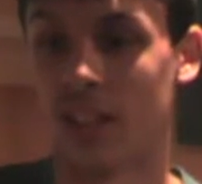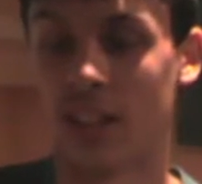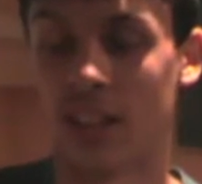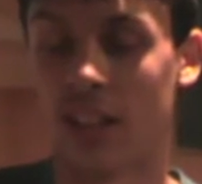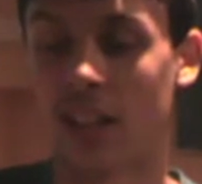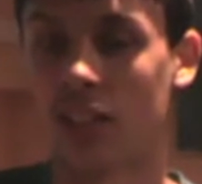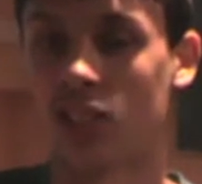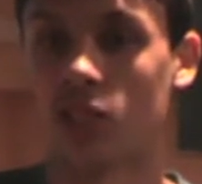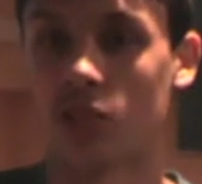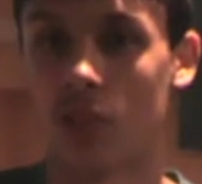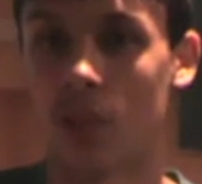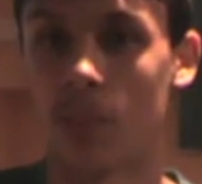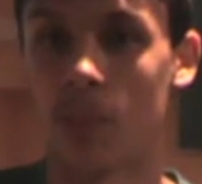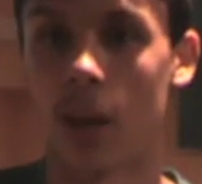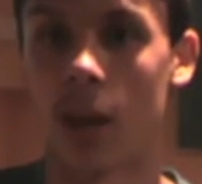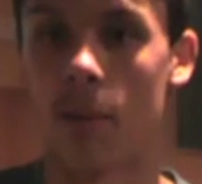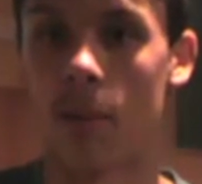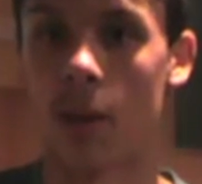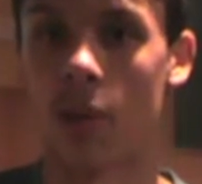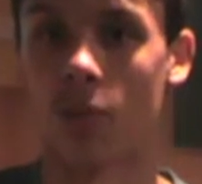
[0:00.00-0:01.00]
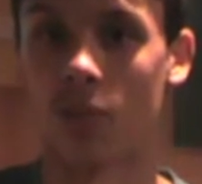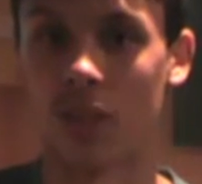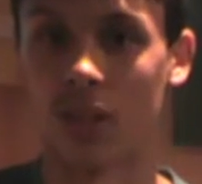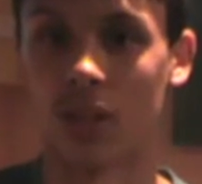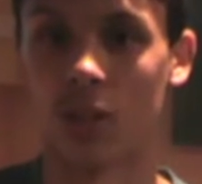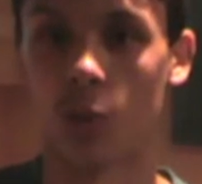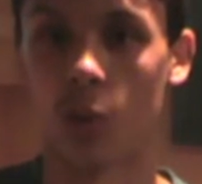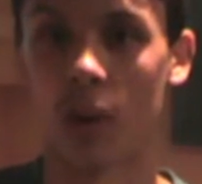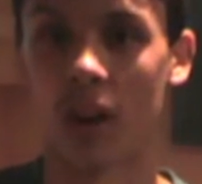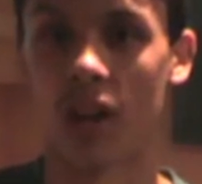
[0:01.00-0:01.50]
The ice cream came out
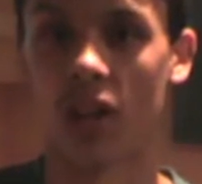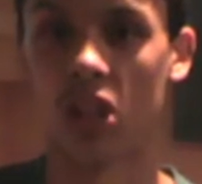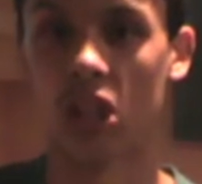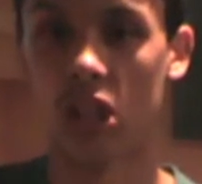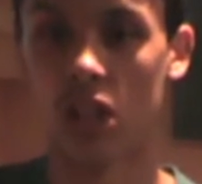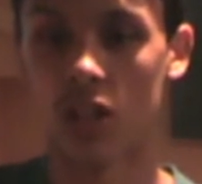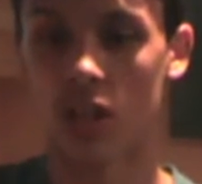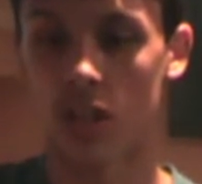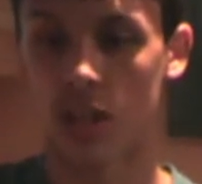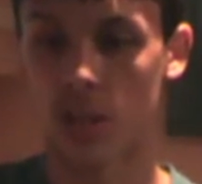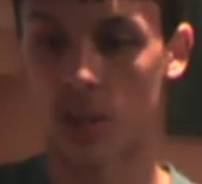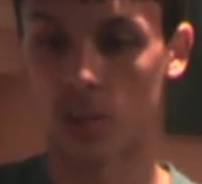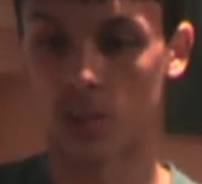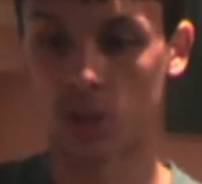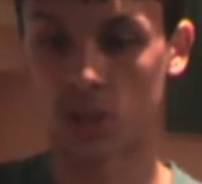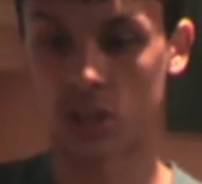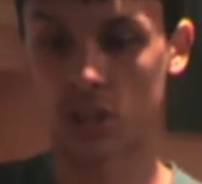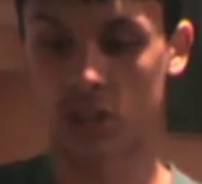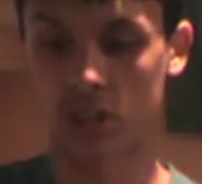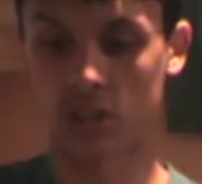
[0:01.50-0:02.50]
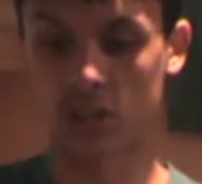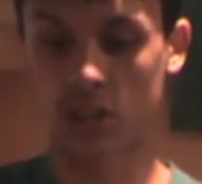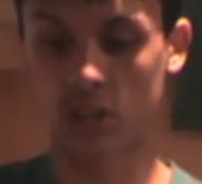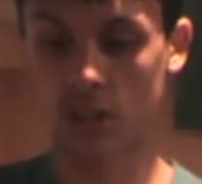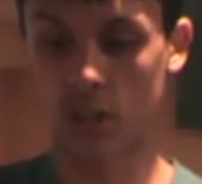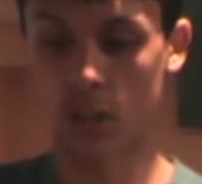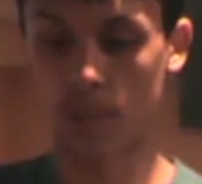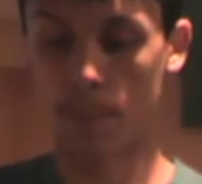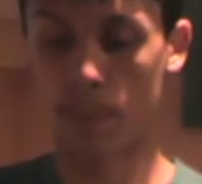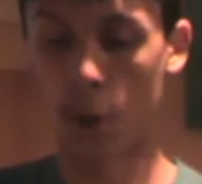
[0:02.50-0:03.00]
really well. It was just
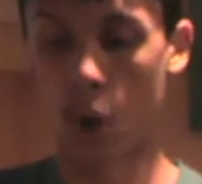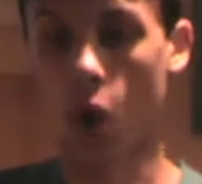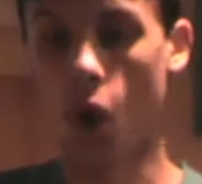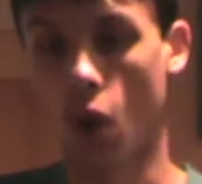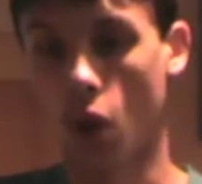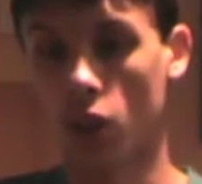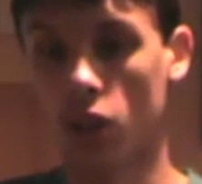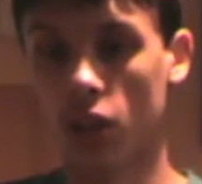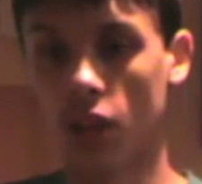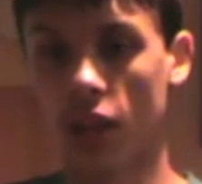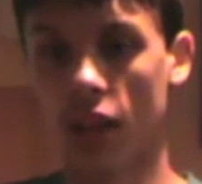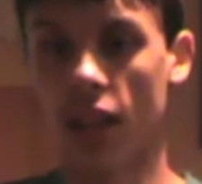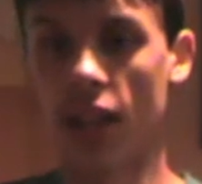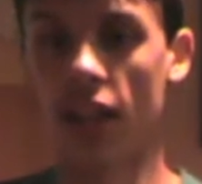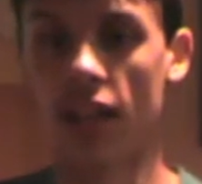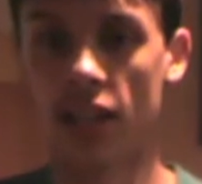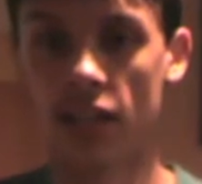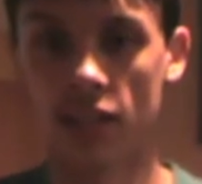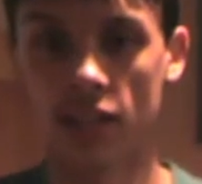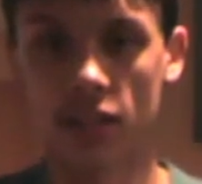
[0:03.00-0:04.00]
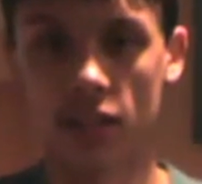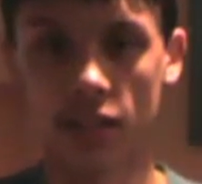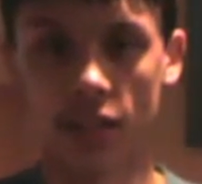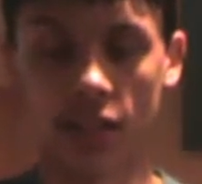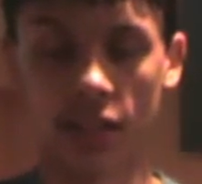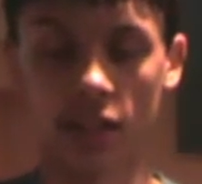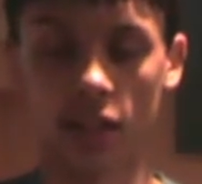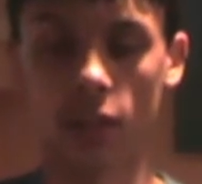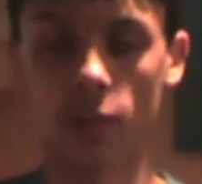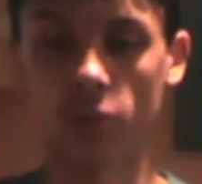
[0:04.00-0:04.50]
a ball, and
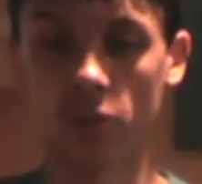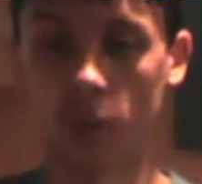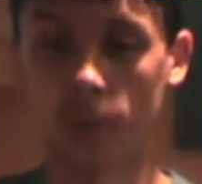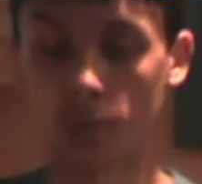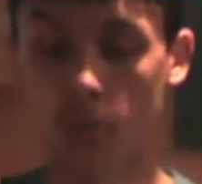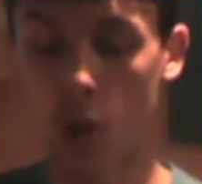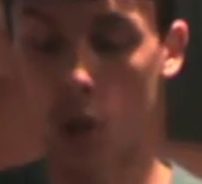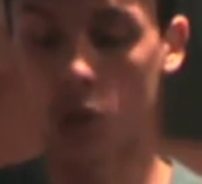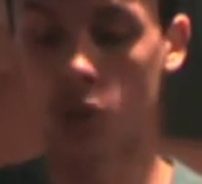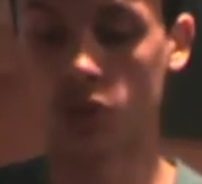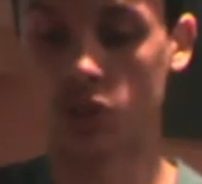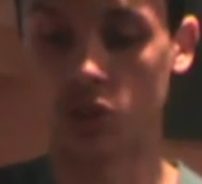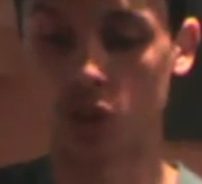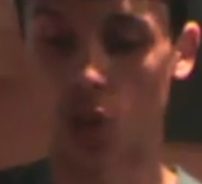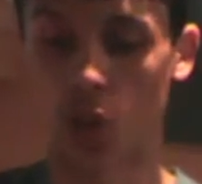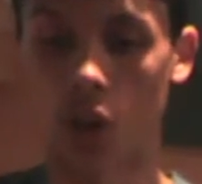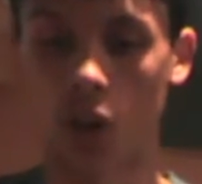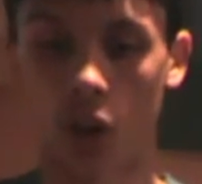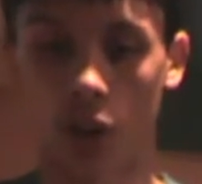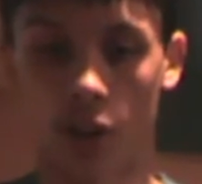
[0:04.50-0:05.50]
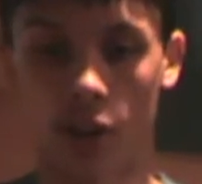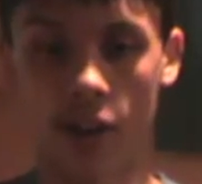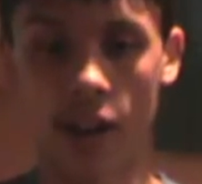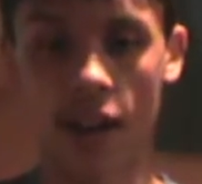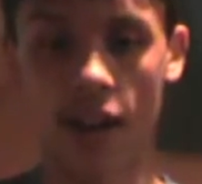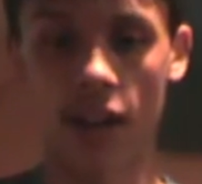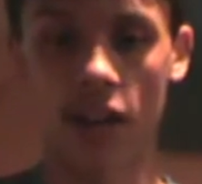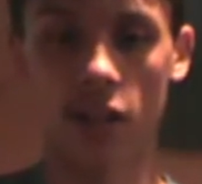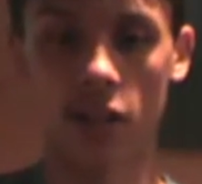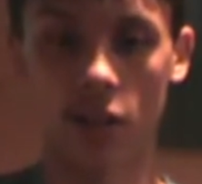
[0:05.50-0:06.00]
like it was a ball jar,
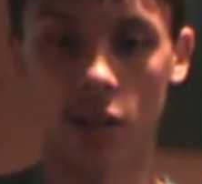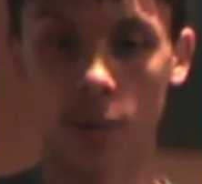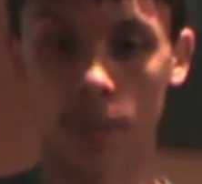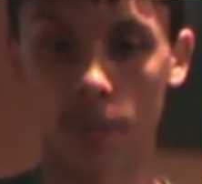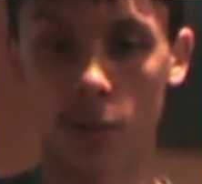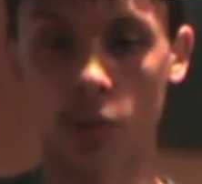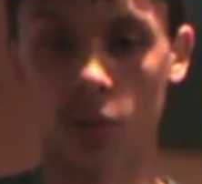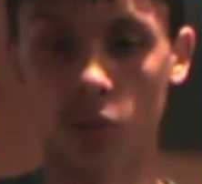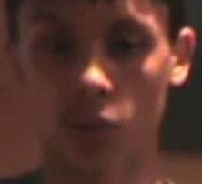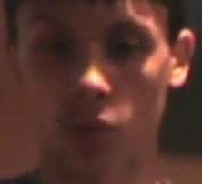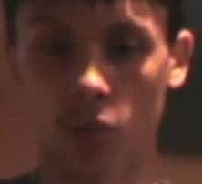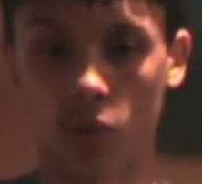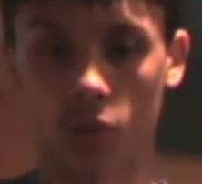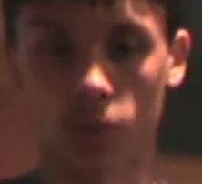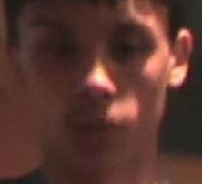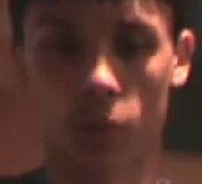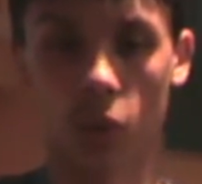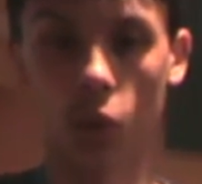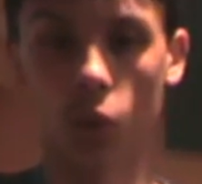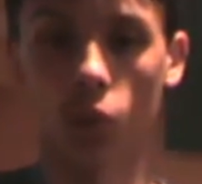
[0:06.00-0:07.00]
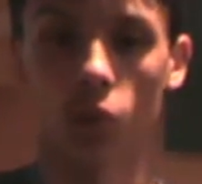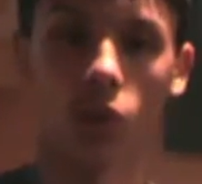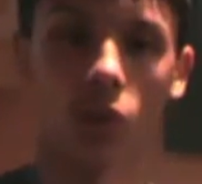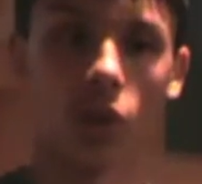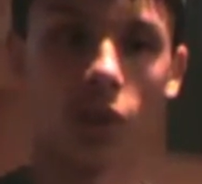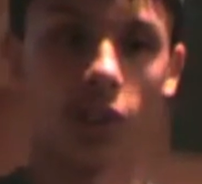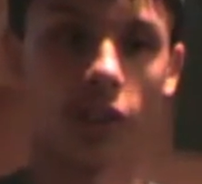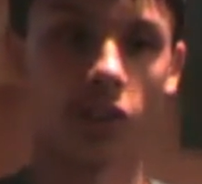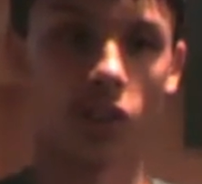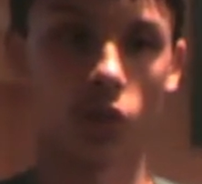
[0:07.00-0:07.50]
and you put
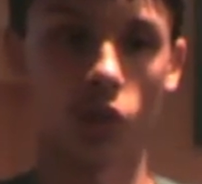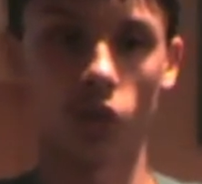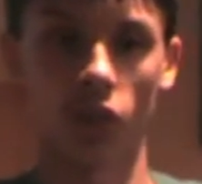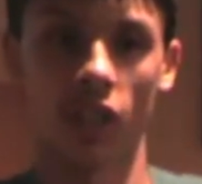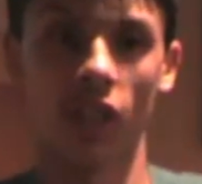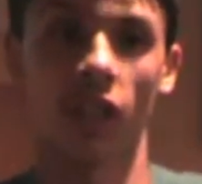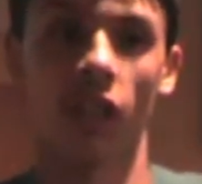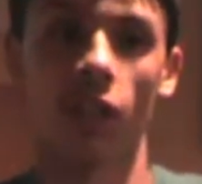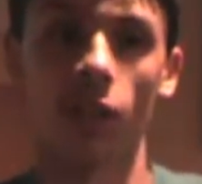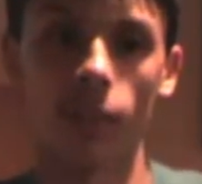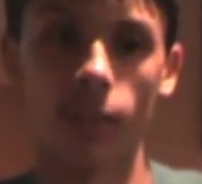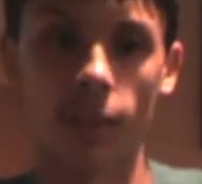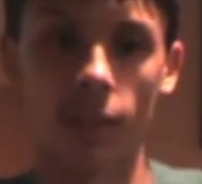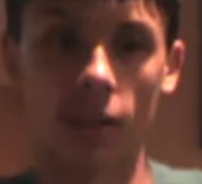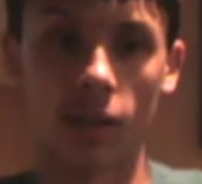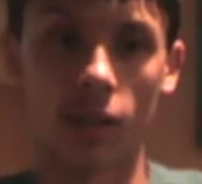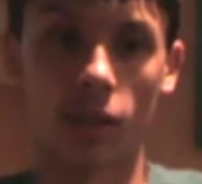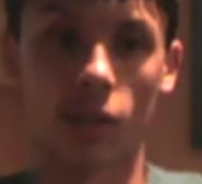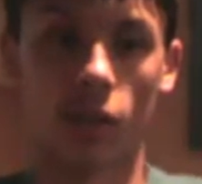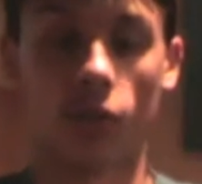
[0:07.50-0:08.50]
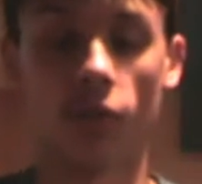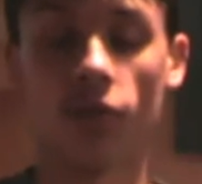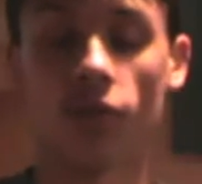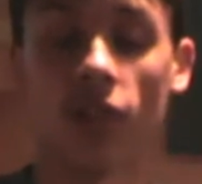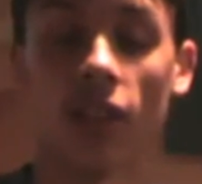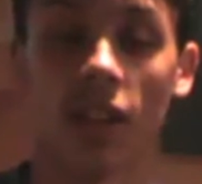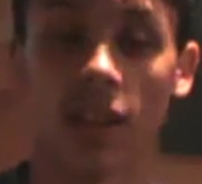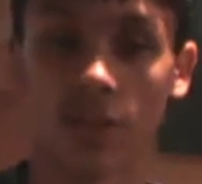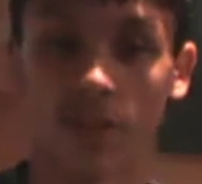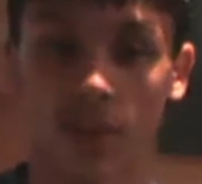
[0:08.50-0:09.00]
milk and cream and your
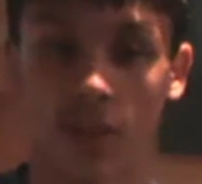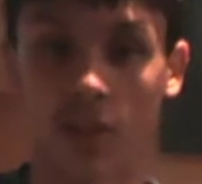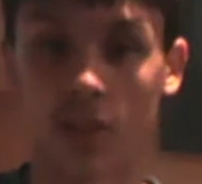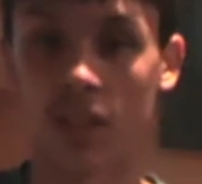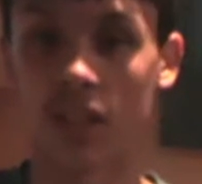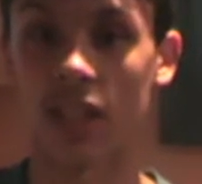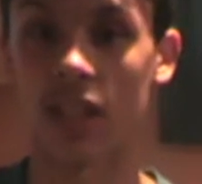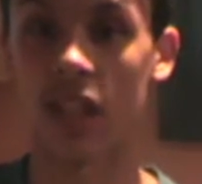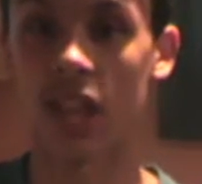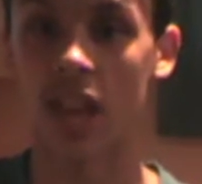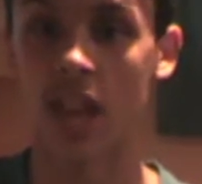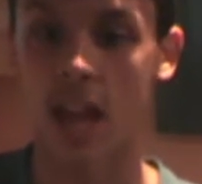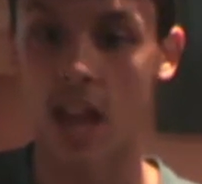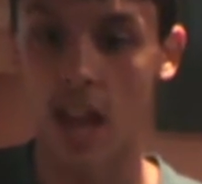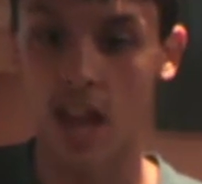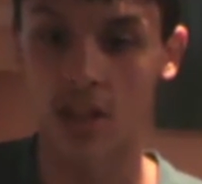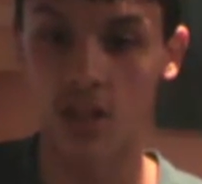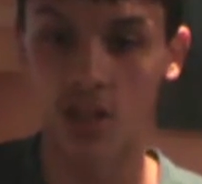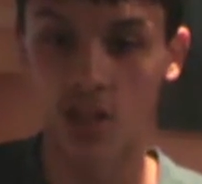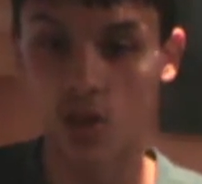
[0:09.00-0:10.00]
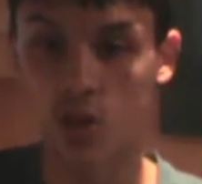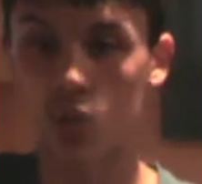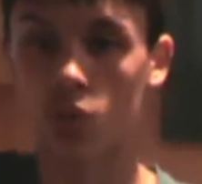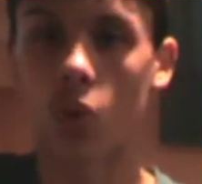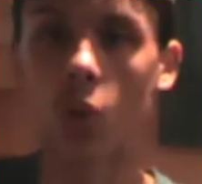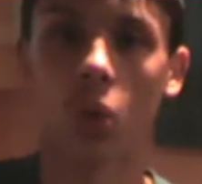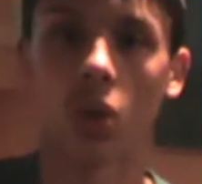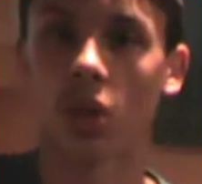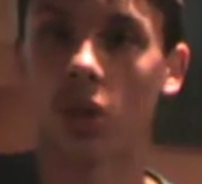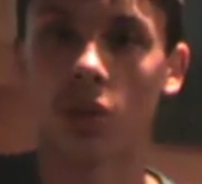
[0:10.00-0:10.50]
flavor in it, and you just
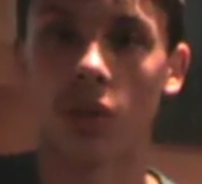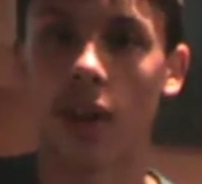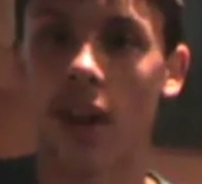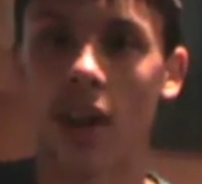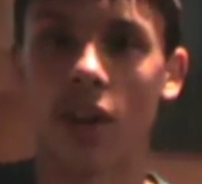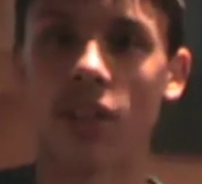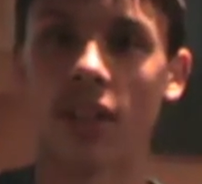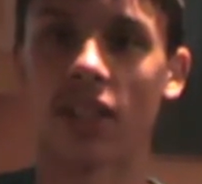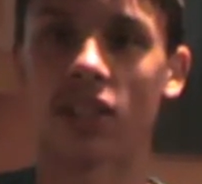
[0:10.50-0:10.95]
roll it around.